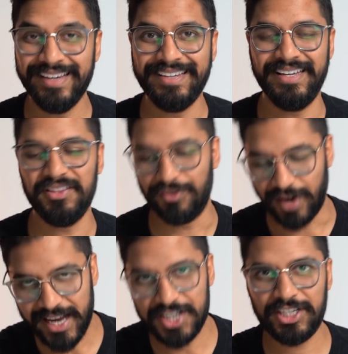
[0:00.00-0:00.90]
You need the
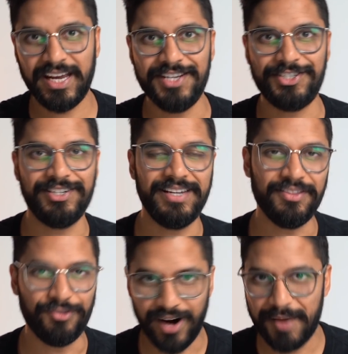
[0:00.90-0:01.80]
right education, need
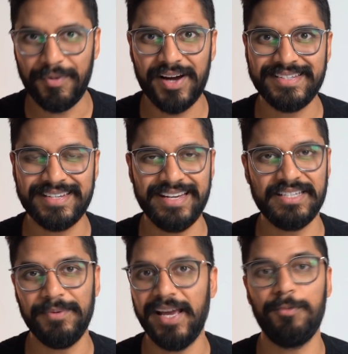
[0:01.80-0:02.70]
the right mindset
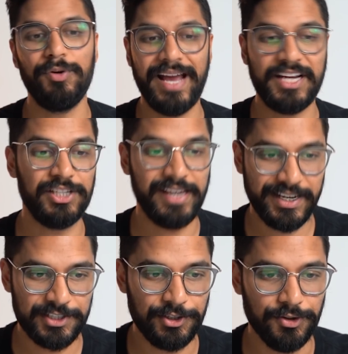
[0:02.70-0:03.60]
to be able to actually
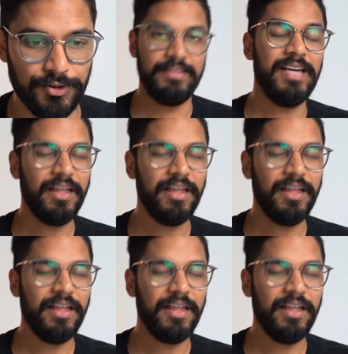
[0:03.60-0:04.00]
execute. The